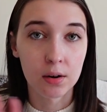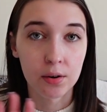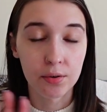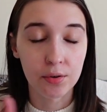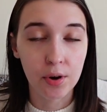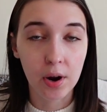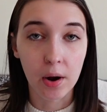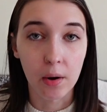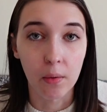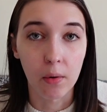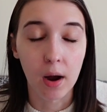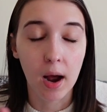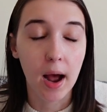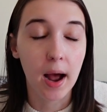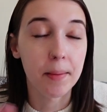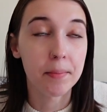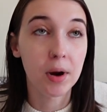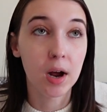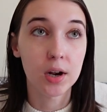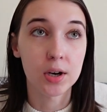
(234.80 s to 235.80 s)
No,
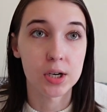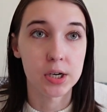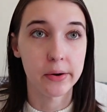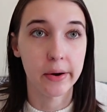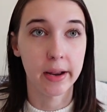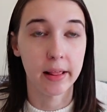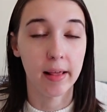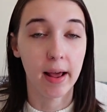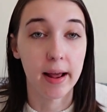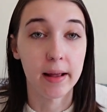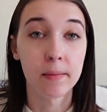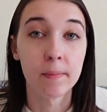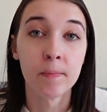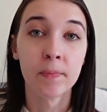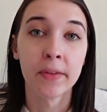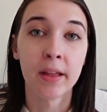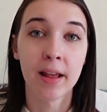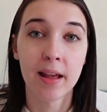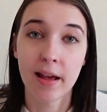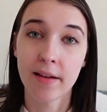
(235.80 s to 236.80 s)
I'm not doing that.
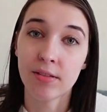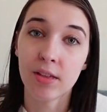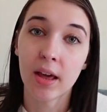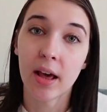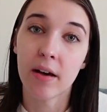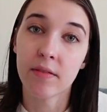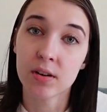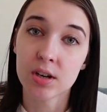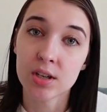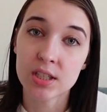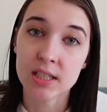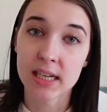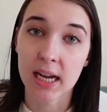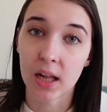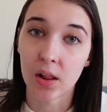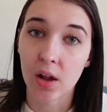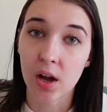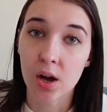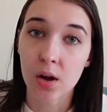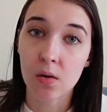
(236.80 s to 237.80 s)
If the cover is
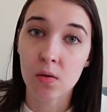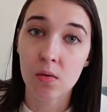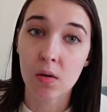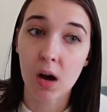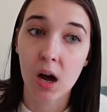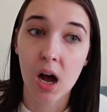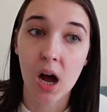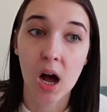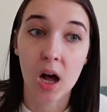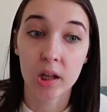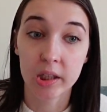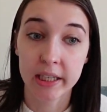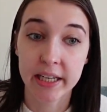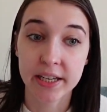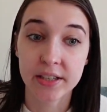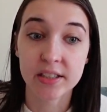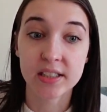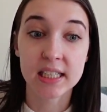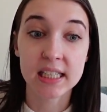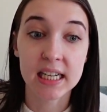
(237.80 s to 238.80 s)
yellow, I'll
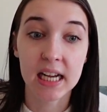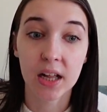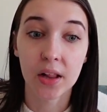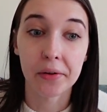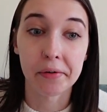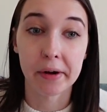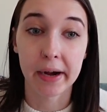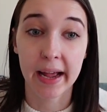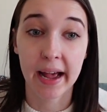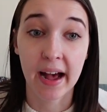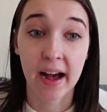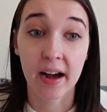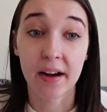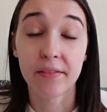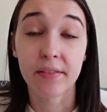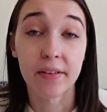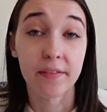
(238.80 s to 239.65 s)
use the yellow I have.